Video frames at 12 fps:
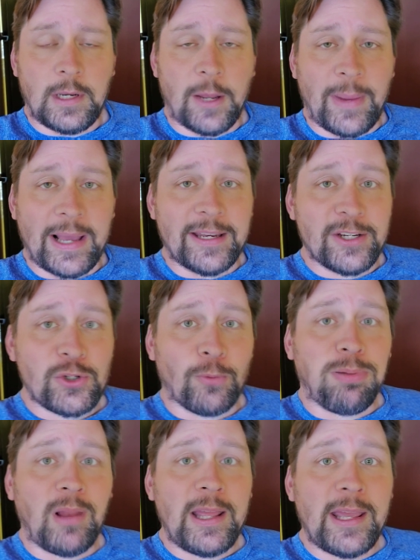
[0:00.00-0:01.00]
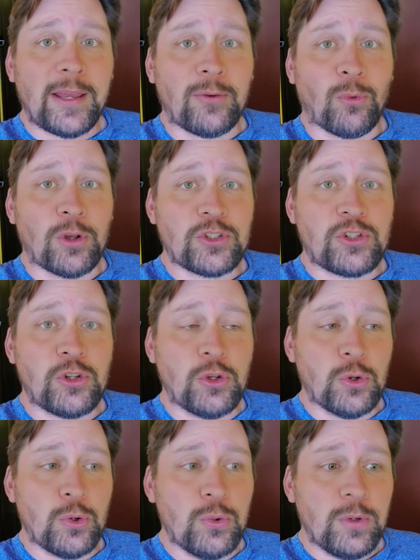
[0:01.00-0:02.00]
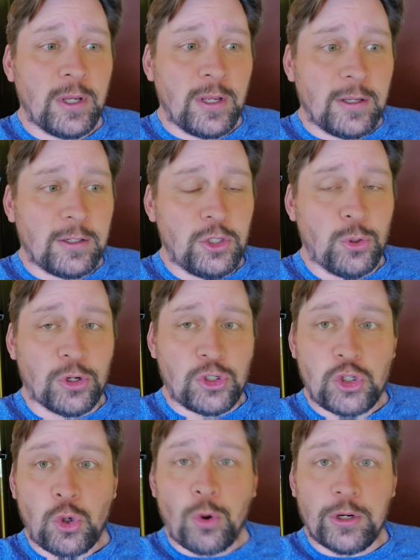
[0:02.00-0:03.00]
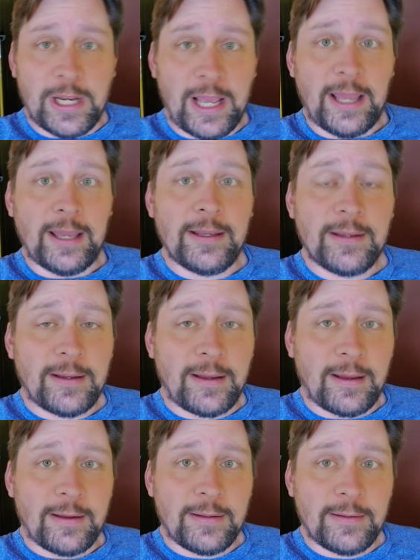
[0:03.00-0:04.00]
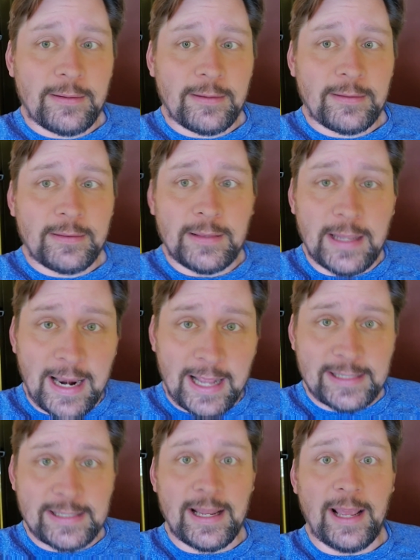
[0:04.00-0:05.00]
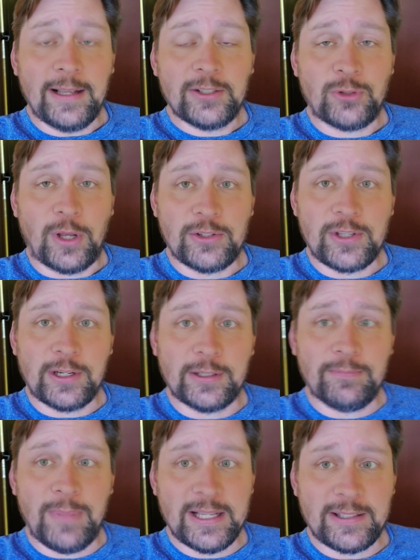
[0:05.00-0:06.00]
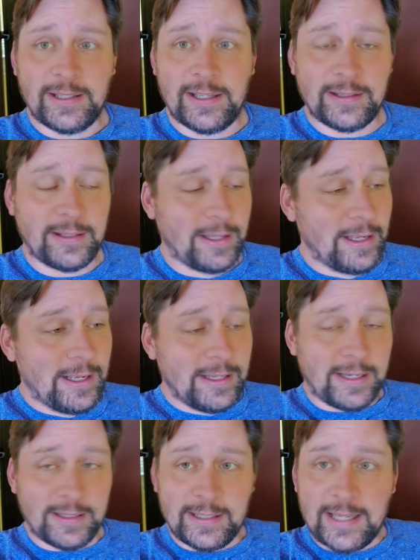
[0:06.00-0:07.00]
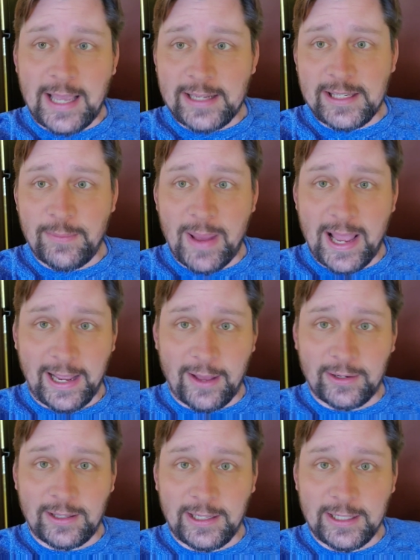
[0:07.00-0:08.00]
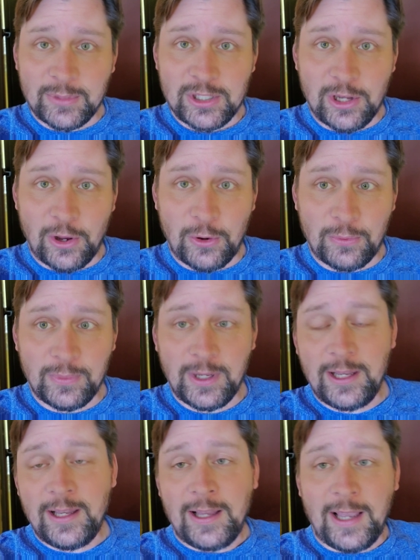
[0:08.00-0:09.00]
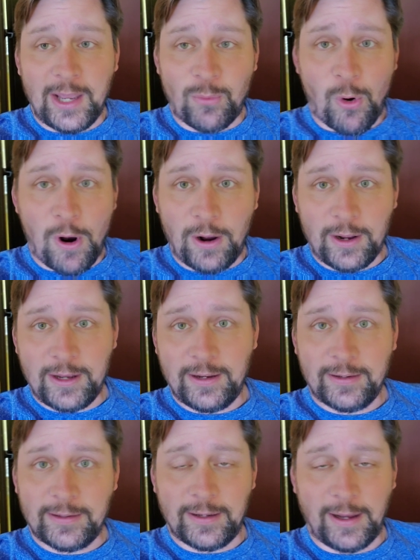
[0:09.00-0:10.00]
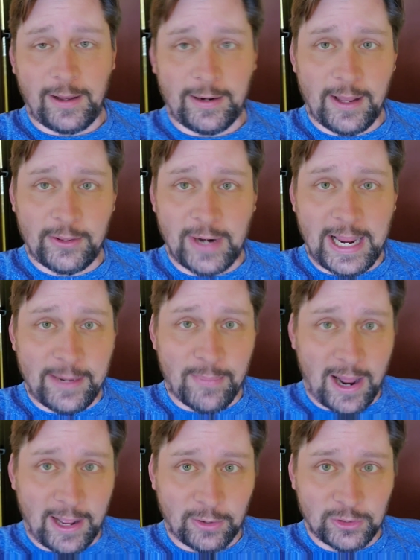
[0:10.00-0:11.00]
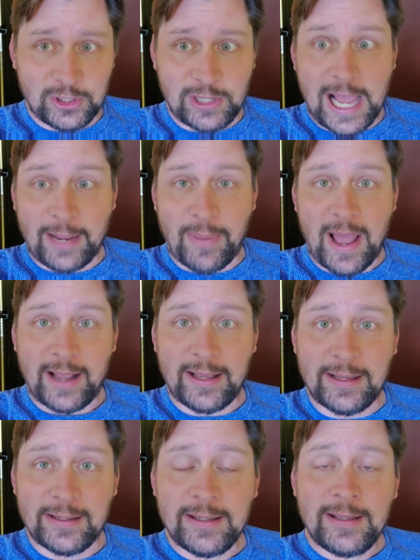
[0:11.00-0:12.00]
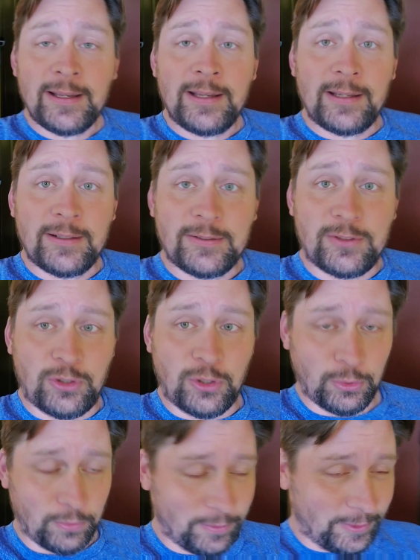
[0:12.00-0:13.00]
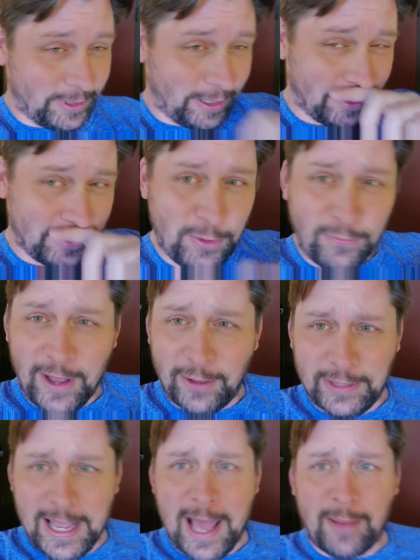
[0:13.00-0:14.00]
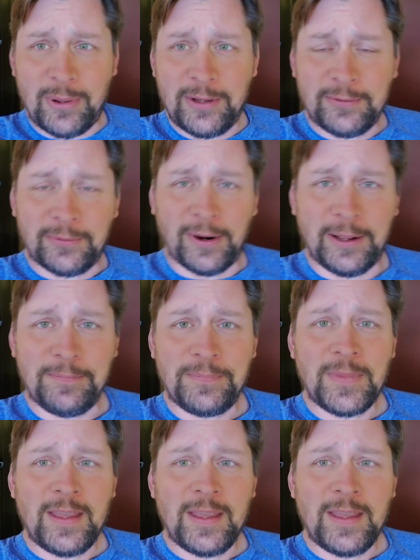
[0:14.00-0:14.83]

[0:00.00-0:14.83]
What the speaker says: Now my initial plan was to do a short day the next day. So I was going to basically get the taxi back out to Clingman's Dome and walk another 8 miles slack packing to Newfound Gap, right?